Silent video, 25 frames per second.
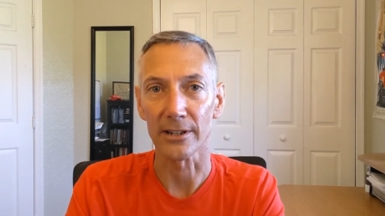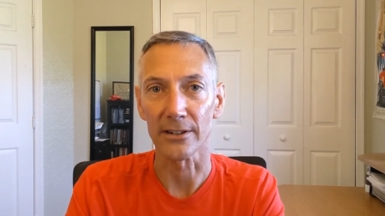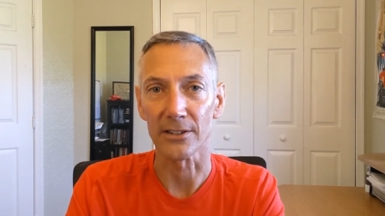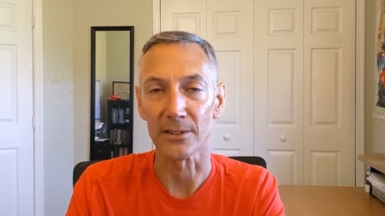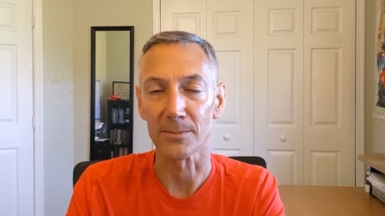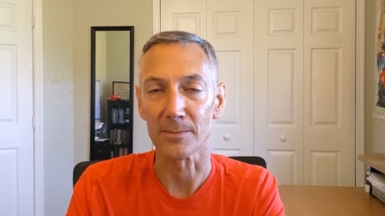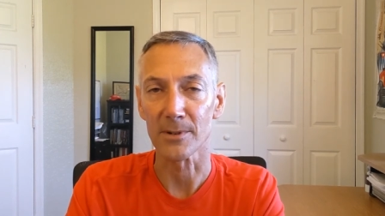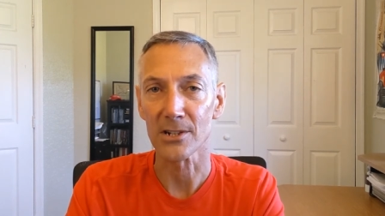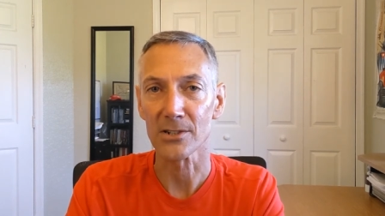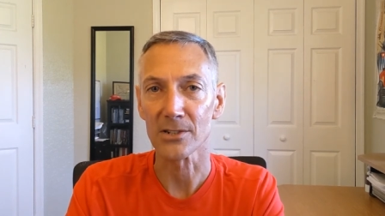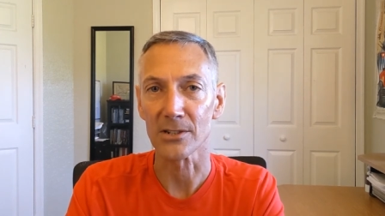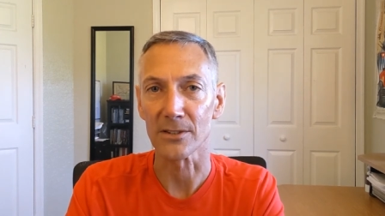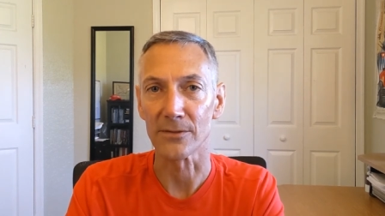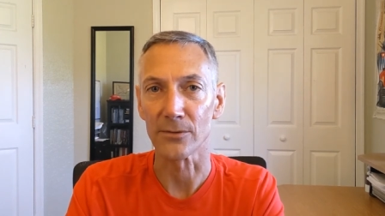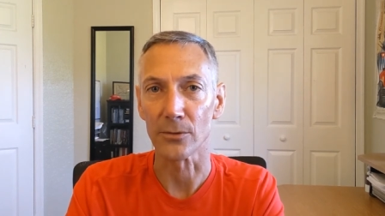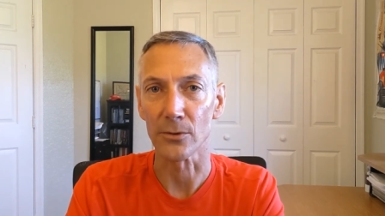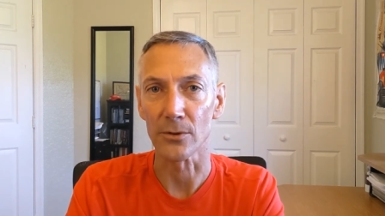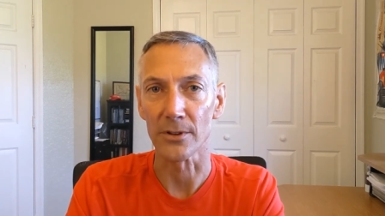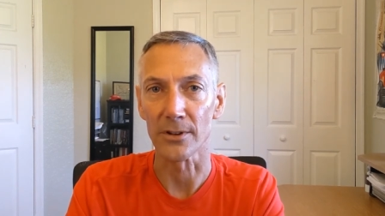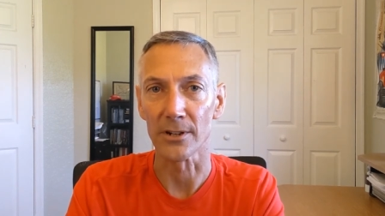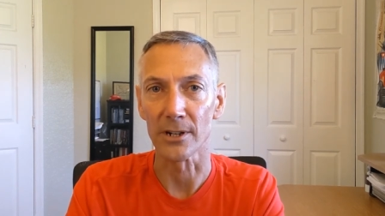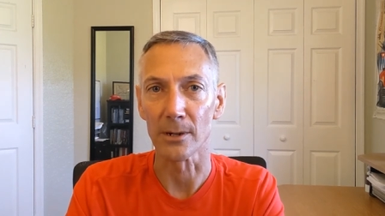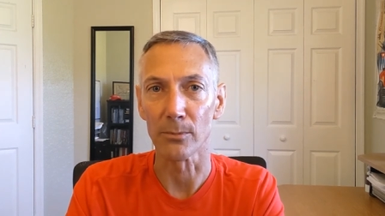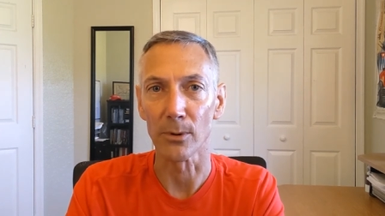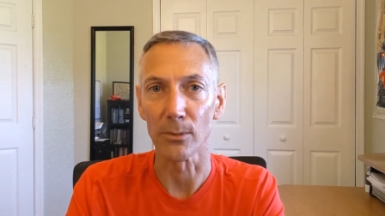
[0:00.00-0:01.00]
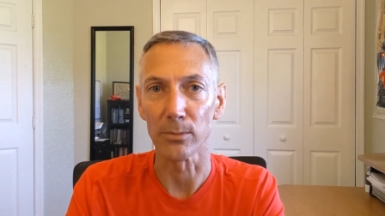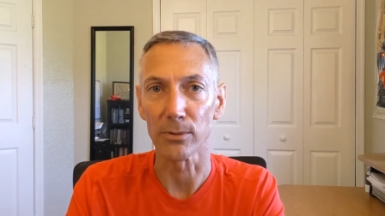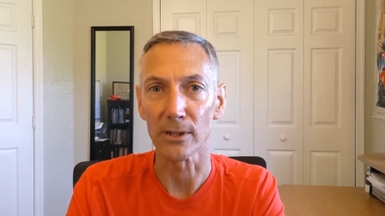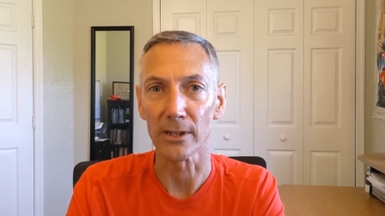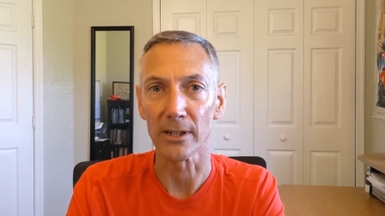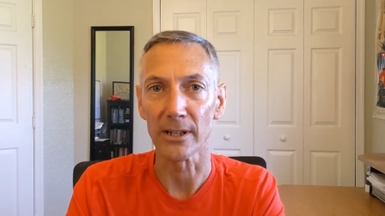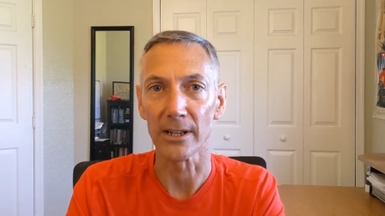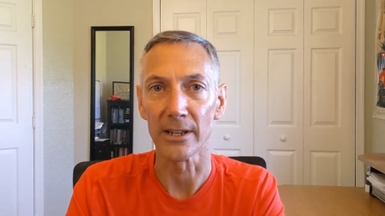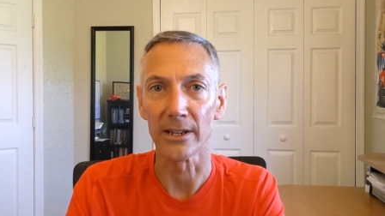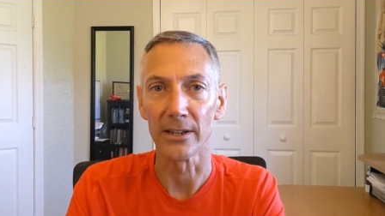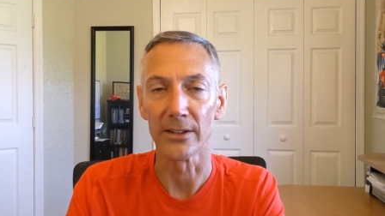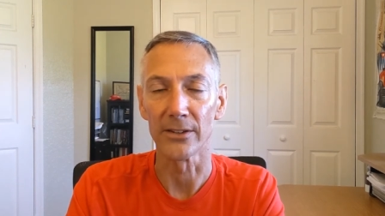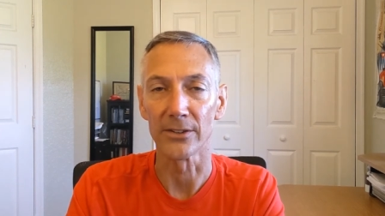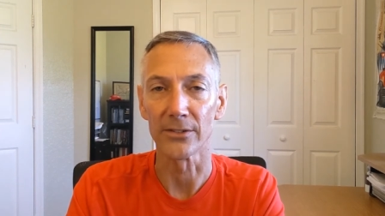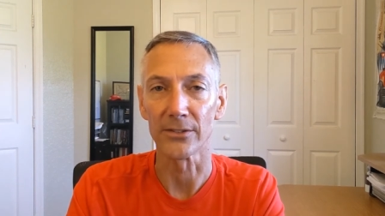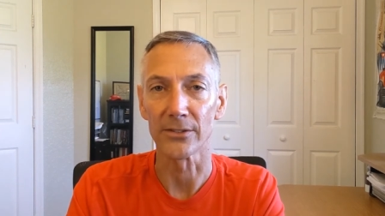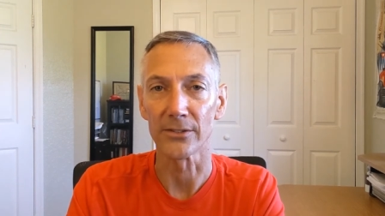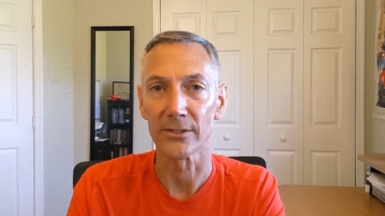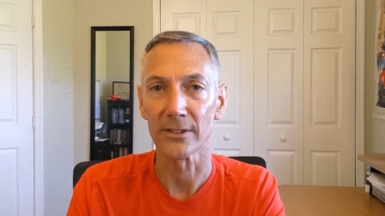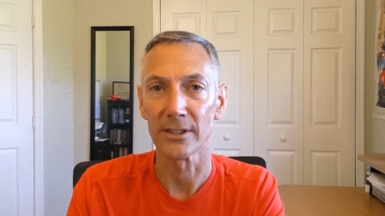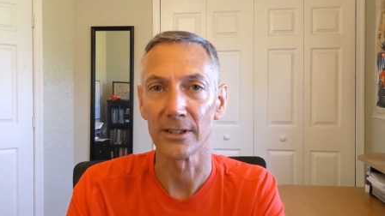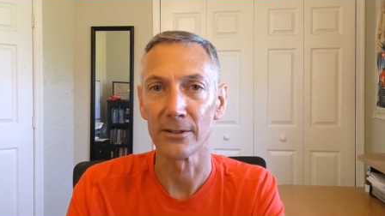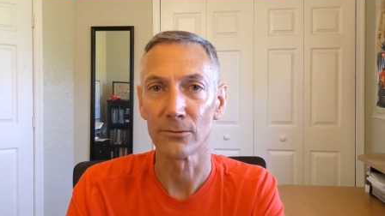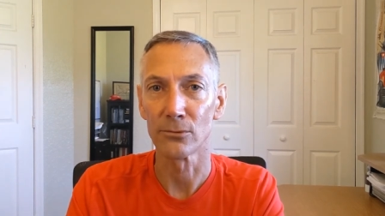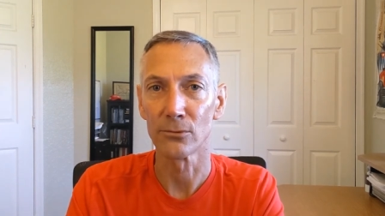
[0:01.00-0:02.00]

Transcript: especially for the double play, is it